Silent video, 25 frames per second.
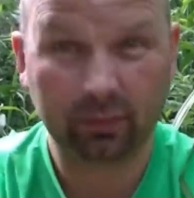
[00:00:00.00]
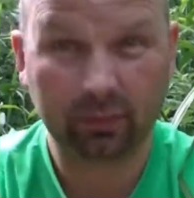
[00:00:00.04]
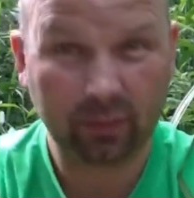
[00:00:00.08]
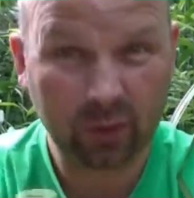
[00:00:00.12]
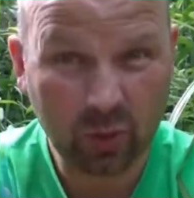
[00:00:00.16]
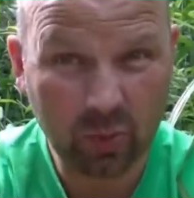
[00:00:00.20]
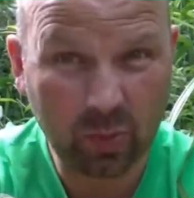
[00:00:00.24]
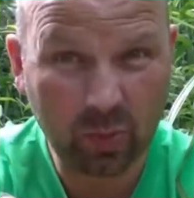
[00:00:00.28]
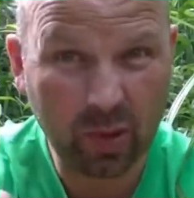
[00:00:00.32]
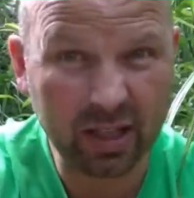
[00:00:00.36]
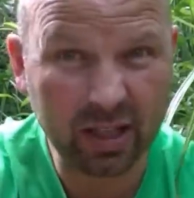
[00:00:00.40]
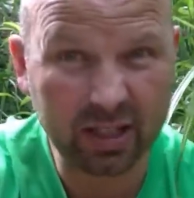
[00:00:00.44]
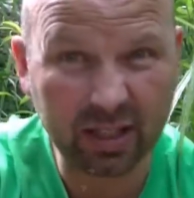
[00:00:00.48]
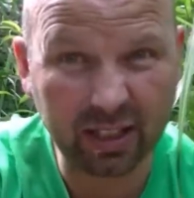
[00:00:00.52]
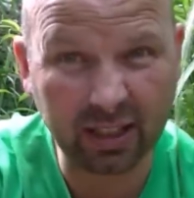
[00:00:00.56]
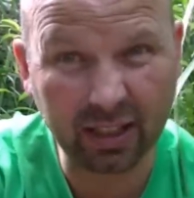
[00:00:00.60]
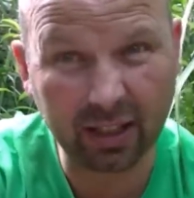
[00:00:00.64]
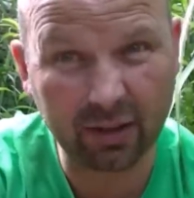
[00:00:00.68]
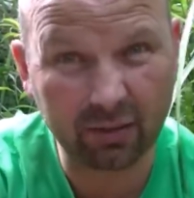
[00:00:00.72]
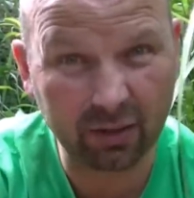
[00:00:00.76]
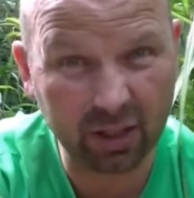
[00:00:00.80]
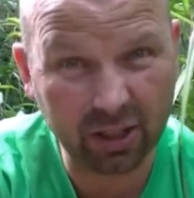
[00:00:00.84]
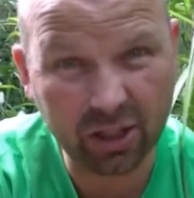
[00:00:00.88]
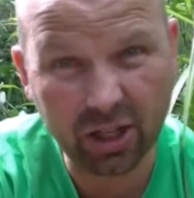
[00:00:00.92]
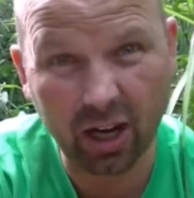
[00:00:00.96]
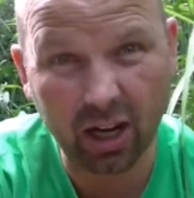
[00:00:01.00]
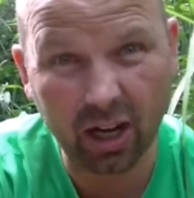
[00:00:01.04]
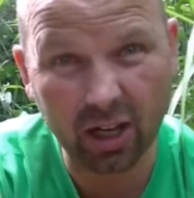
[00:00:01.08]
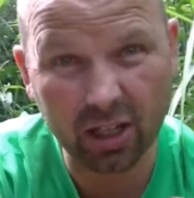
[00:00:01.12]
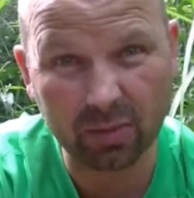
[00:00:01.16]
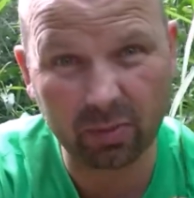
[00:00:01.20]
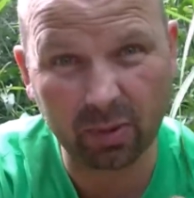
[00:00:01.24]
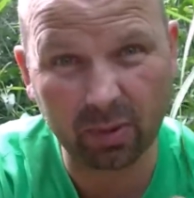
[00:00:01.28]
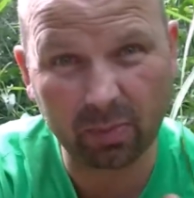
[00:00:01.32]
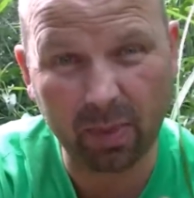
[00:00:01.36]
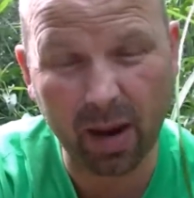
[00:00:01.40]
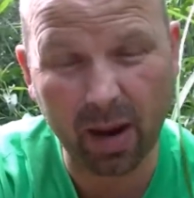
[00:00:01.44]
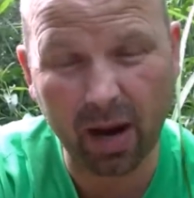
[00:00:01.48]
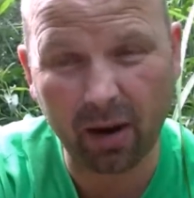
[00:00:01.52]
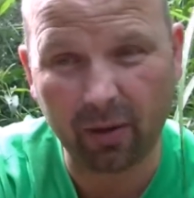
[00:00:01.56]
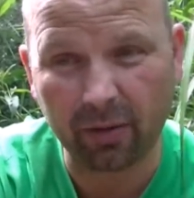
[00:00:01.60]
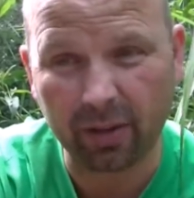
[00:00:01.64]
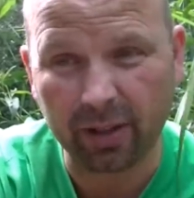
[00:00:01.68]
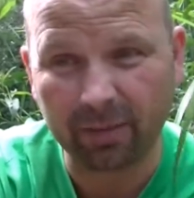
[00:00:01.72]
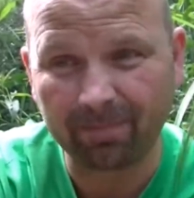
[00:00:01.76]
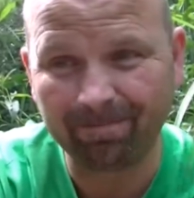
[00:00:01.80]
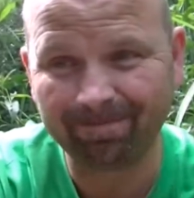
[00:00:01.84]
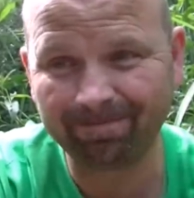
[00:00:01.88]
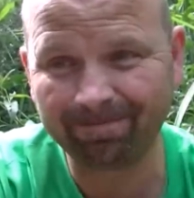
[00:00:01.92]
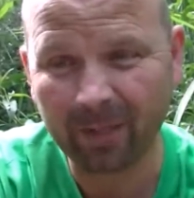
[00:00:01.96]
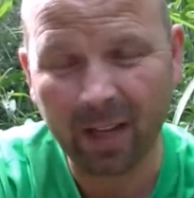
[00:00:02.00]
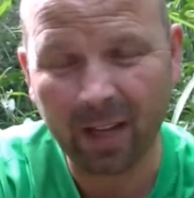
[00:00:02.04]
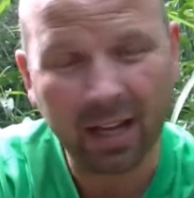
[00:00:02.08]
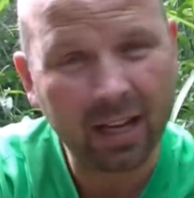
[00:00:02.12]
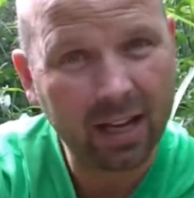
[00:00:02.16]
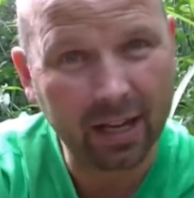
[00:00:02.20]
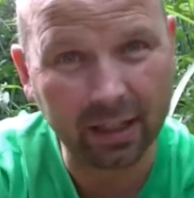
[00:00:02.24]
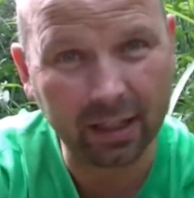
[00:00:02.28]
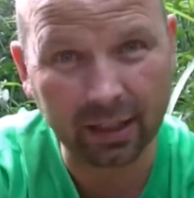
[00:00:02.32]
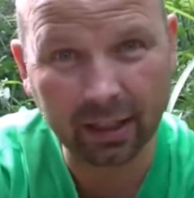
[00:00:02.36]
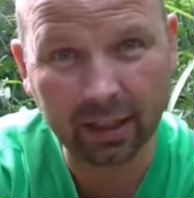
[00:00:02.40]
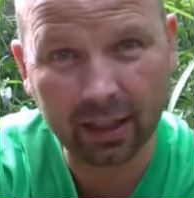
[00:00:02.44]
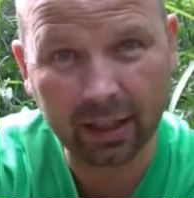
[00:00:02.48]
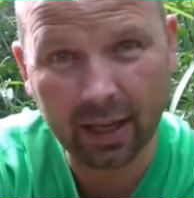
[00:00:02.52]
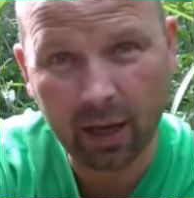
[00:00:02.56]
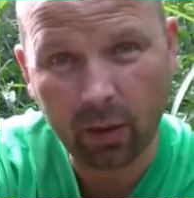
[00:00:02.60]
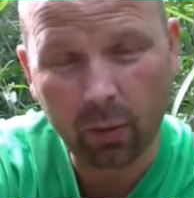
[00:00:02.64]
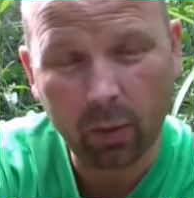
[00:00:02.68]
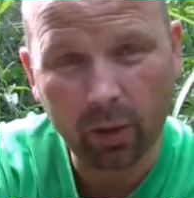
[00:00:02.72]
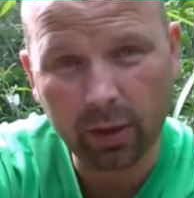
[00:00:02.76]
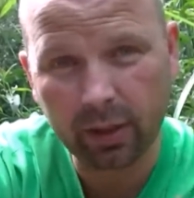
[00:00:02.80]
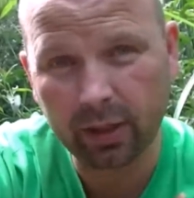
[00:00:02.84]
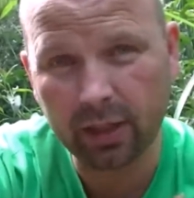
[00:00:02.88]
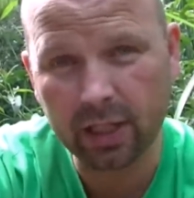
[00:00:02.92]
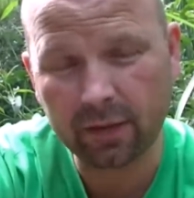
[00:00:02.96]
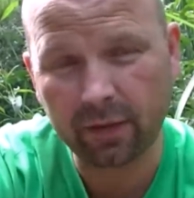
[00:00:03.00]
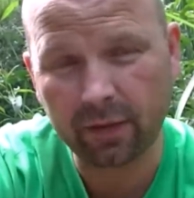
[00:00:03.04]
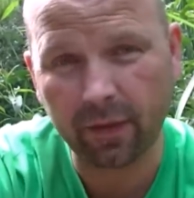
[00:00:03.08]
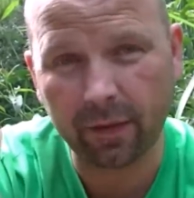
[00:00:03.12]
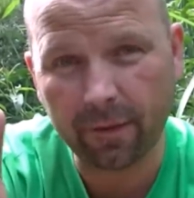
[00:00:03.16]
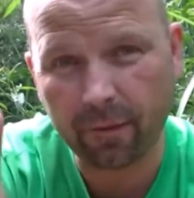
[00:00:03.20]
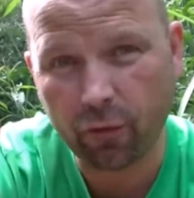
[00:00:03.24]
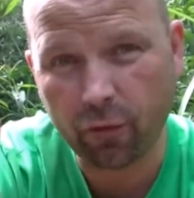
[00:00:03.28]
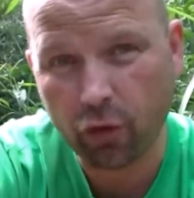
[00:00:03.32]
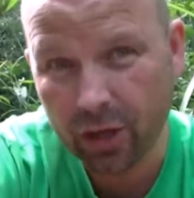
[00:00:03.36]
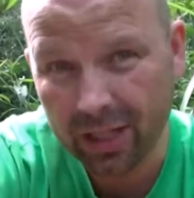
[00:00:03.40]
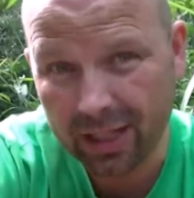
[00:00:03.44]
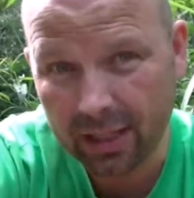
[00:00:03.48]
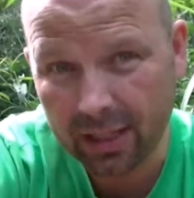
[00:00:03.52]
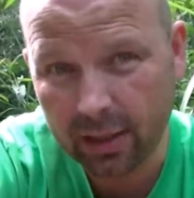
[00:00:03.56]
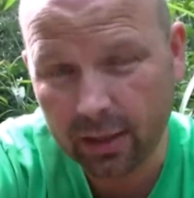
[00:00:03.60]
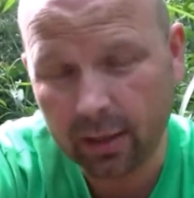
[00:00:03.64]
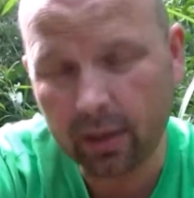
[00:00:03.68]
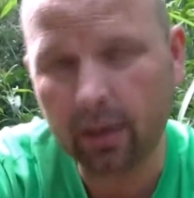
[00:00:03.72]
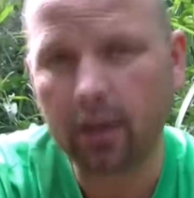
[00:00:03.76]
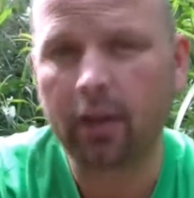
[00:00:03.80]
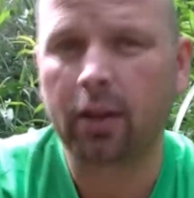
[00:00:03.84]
It's basically a rechargeable battery, and you can get one of these for free